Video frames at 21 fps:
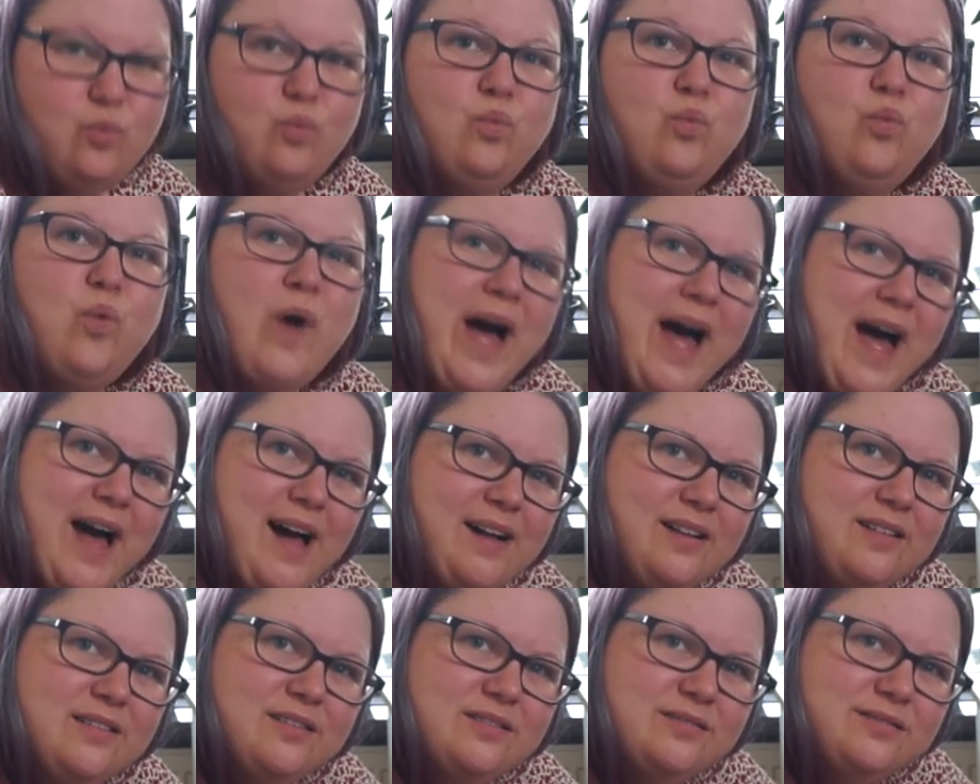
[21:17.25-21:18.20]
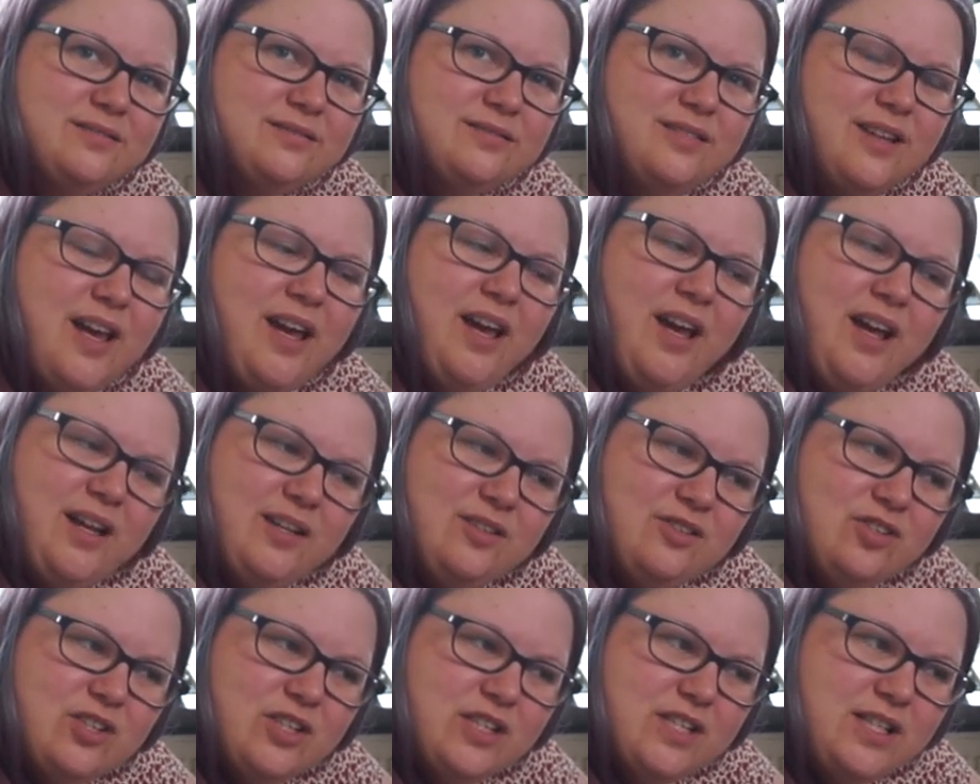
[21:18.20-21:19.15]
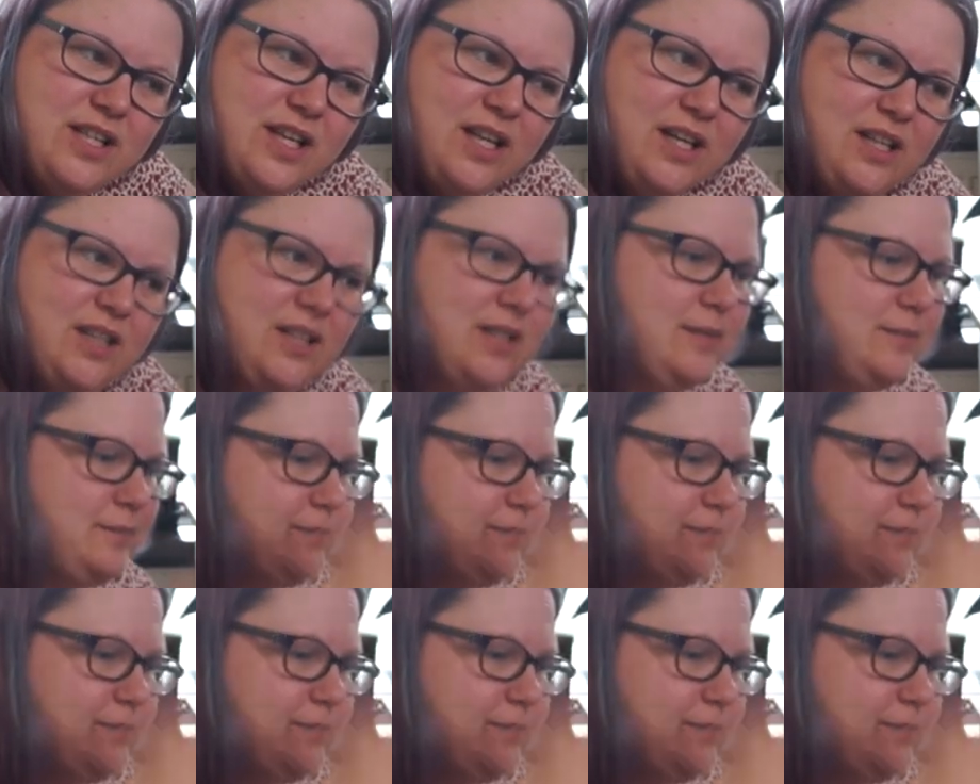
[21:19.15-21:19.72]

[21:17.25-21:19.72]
Well, interesting.